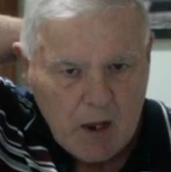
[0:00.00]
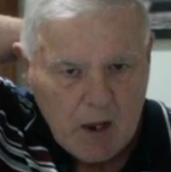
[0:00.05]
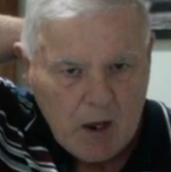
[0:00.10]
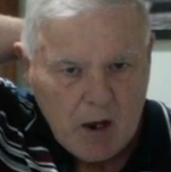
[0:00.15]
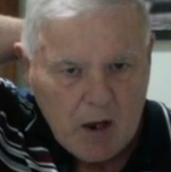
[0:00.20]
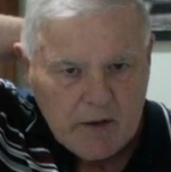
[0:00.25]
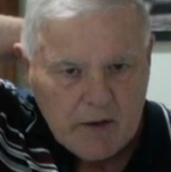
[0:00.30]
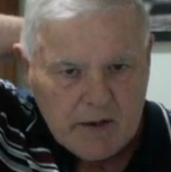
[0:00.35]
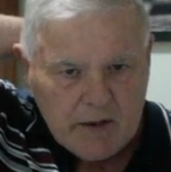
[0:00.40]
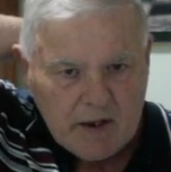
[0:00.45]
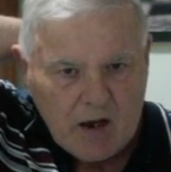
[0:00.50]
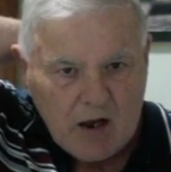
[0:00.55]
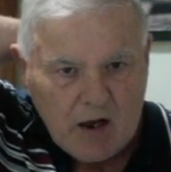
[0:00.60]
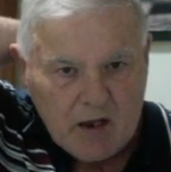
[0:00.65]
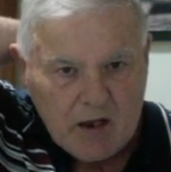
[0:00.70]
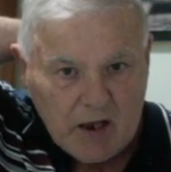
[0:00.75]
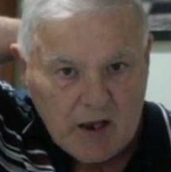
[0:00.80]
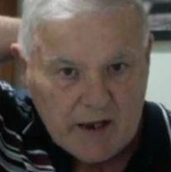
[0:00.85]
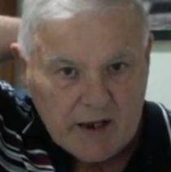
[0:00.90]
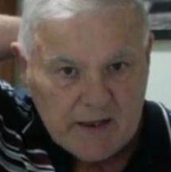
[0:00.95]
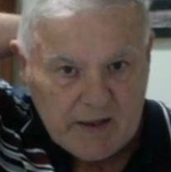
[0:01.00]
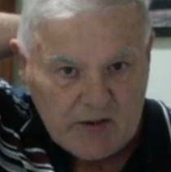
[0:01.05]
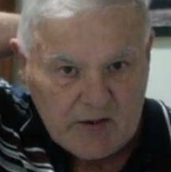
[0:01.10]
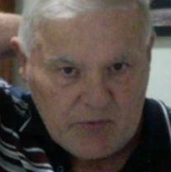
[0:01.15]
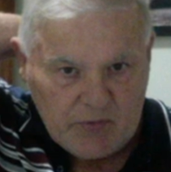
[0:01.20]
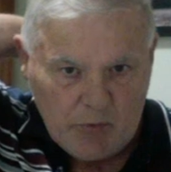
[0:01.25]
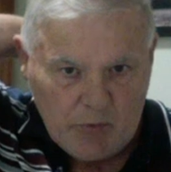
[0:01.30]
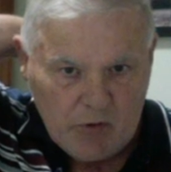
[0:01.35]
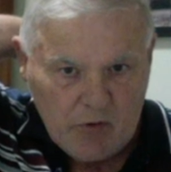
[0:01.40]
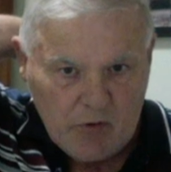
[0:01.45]
I think I like this
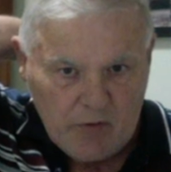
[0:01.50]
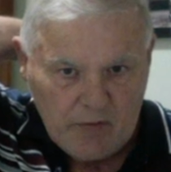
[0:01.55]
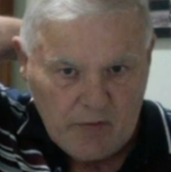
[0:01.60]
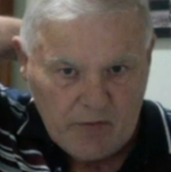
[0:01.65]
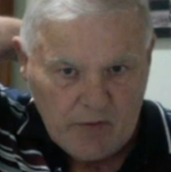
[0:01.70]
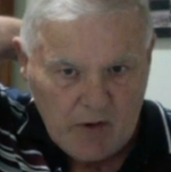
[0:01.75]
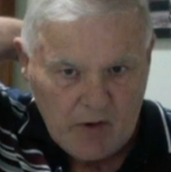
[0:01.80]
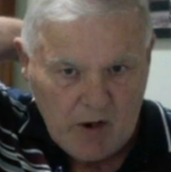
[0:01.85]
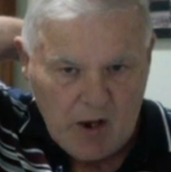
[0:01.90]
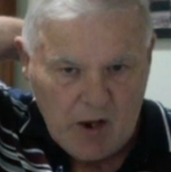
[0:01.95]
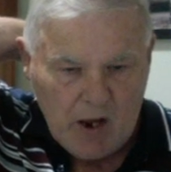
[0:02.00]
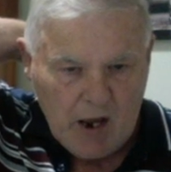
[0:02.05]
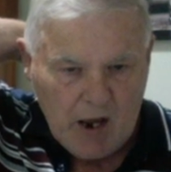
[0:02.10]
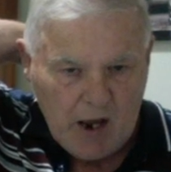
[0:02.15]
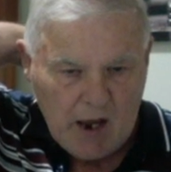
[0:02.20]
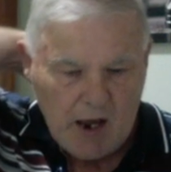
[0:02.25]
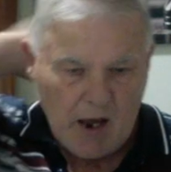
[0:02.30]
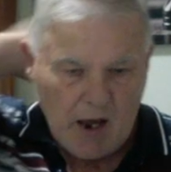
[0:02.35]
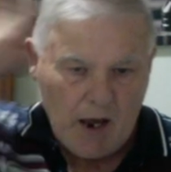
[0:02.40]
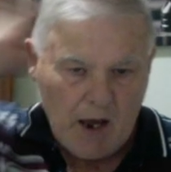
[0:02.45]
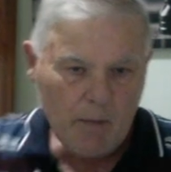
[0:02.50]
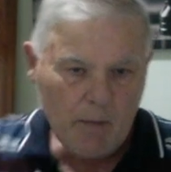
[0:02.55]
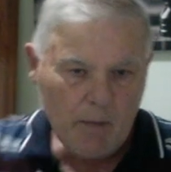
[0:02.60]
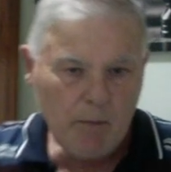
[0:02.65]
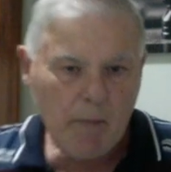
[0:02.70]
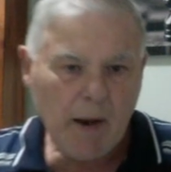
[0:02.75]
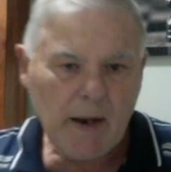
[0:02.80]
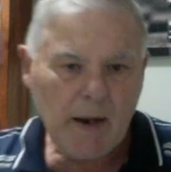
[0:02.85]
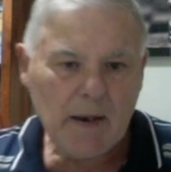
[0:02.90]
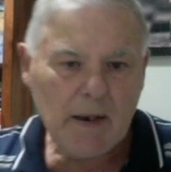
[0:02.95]
move,
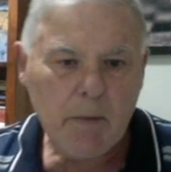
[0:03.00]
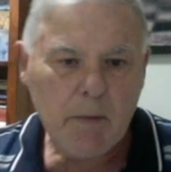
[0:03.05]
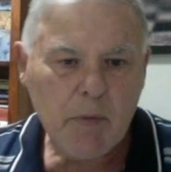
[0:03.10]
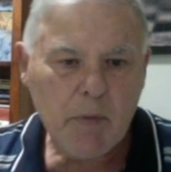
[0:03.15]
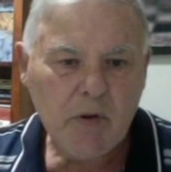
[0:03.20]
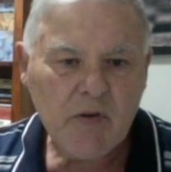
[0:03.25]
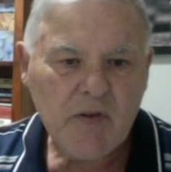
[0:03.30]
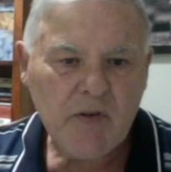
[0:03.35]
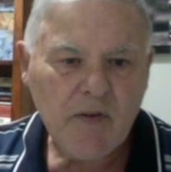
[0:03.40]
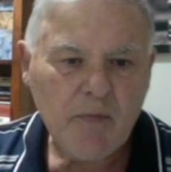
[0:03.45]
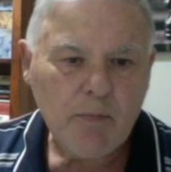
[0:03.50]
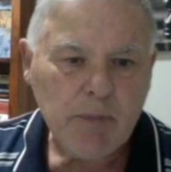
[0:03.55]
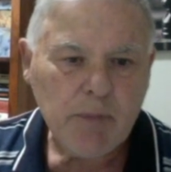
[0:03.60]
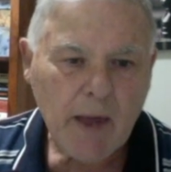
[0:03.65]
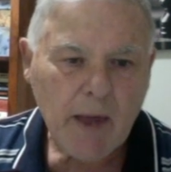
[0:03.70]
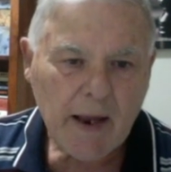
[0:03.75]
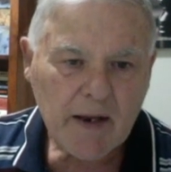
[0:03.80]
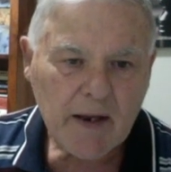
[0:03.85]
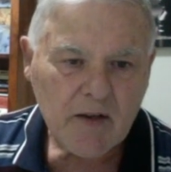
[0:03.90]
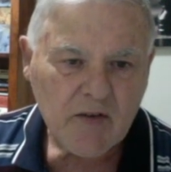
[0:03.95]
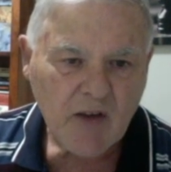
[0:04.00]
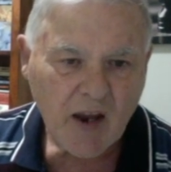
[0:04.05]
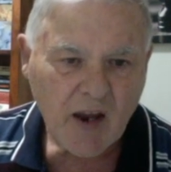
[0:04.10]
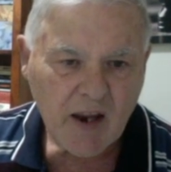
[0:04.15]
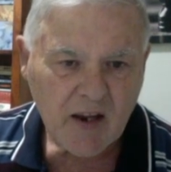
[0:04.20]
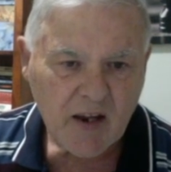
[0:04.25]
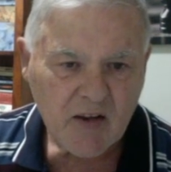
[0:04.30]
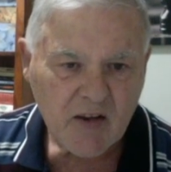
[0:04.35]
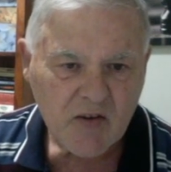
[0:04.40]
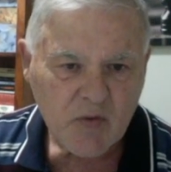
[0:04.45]
mainly because if black
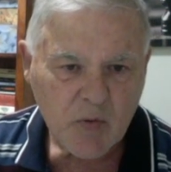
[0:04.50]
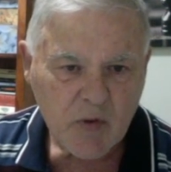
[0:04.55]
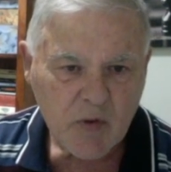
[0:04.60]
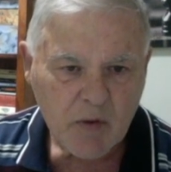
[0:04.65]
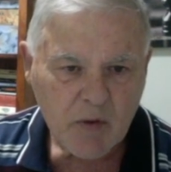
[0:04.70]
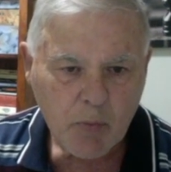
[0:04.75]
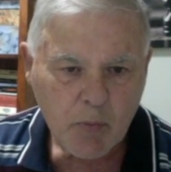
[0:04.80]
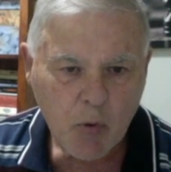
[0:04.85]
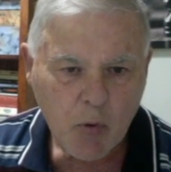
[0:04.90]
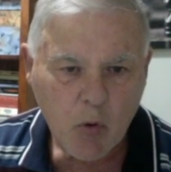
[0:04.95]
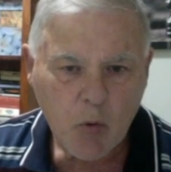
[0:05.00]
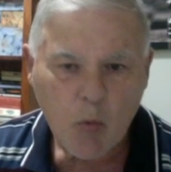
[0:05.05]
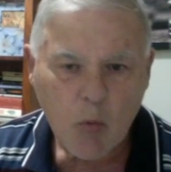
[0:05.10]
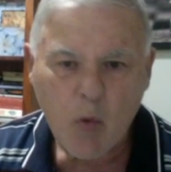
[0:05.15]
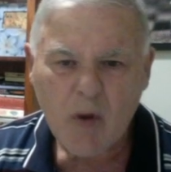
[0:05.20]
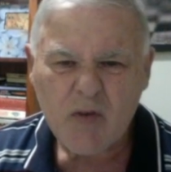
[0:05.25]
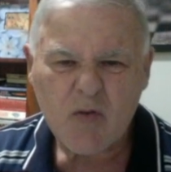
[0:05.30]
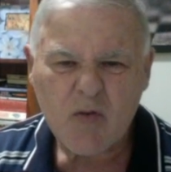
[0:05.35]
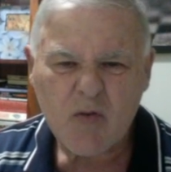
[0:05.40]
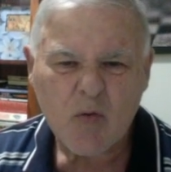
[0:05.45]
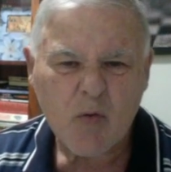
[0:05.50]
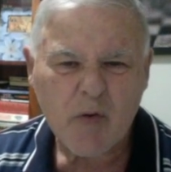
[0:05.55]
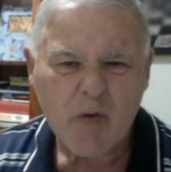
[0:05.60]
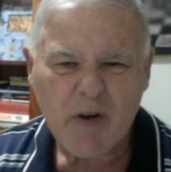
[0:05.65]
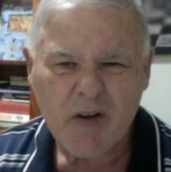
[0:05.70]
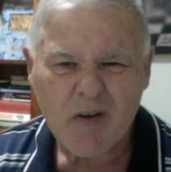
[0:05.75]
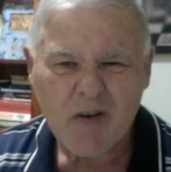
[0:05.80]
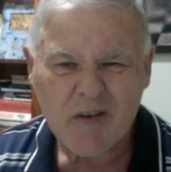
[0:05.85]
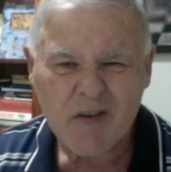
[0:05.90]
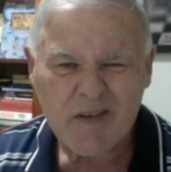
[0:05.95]
takes with the pawn, white's already
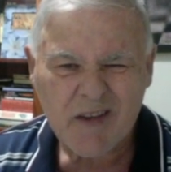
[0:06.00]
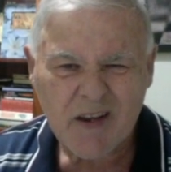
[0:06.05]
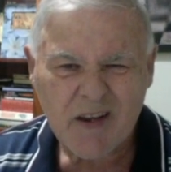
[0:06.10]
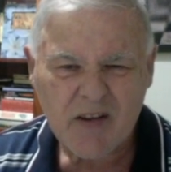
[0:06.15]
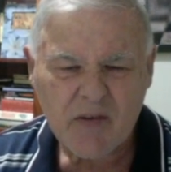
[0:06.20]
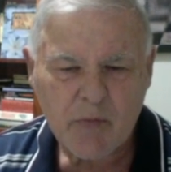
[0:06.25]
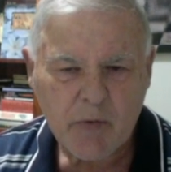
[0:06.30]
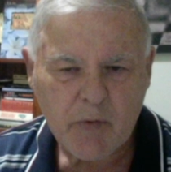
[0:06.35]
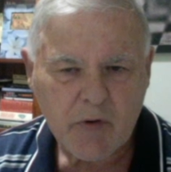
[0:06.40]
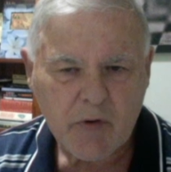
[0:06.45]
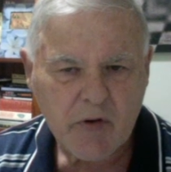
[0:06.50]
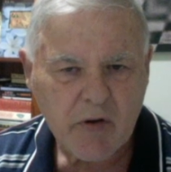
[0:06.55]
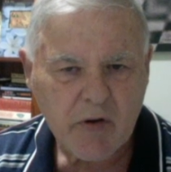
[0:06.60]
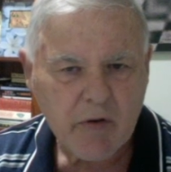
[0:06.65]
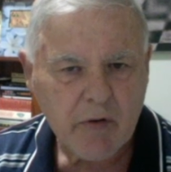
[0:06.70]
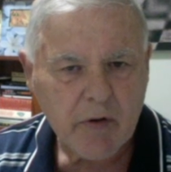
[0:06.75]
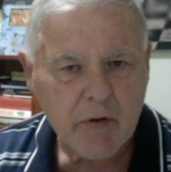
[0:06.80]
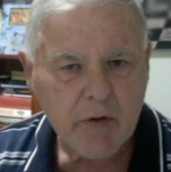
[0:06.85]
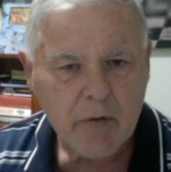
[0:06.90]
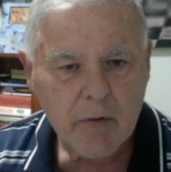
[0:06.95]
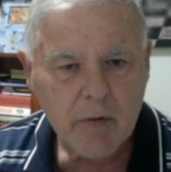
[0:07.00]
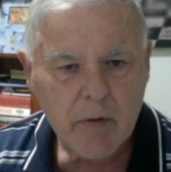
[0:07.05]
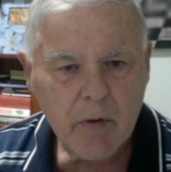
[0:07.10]
got tons of material,